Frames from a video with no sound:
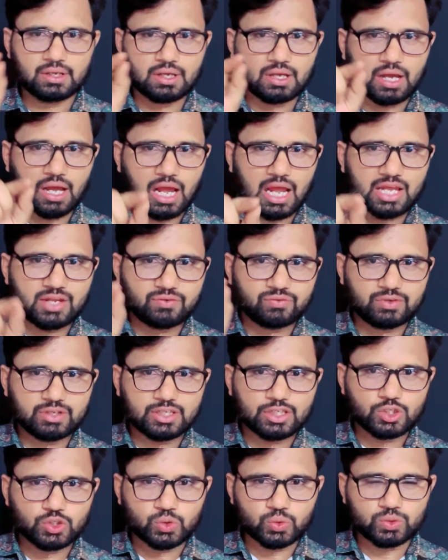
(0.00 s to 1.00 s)
I, we,
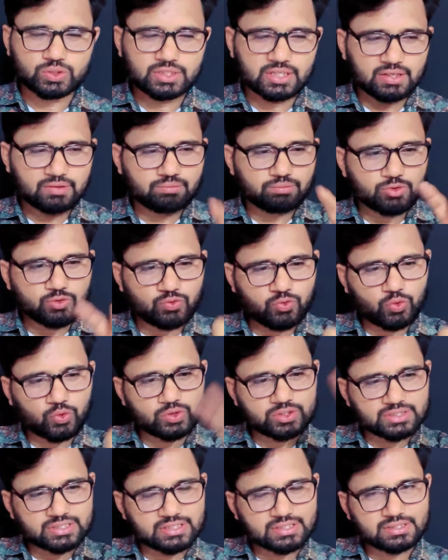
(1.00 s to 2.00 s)
you, they. Before
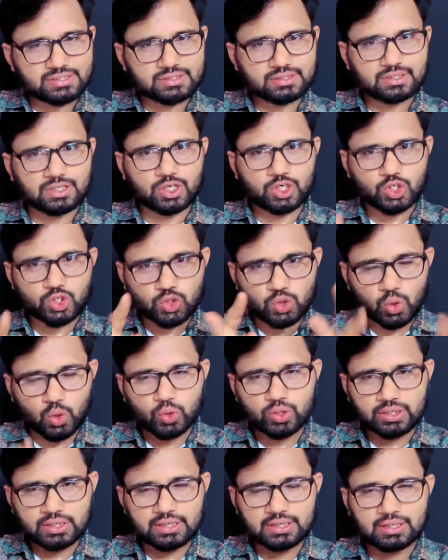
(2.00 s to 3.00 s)
this,
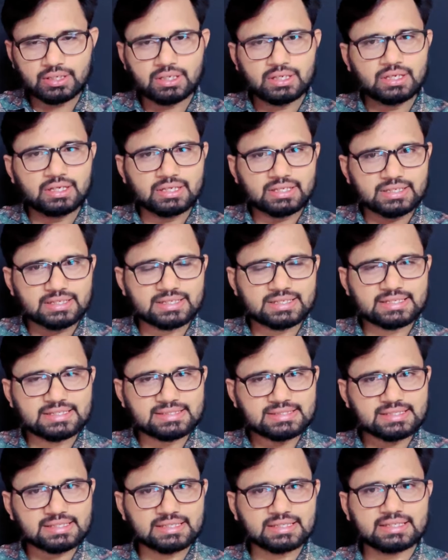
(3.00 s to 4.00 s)
don't. He,
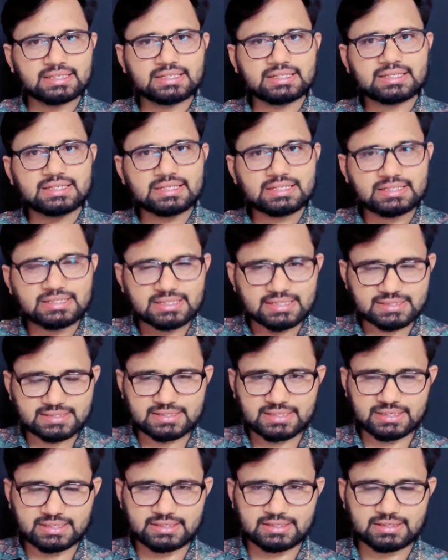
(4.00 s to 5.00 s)
she, it
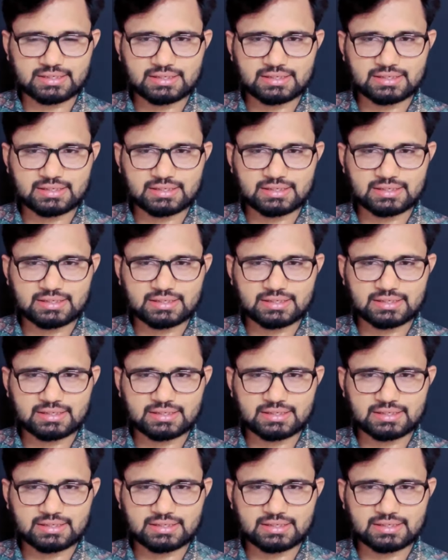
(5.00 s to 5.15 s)
doesn't.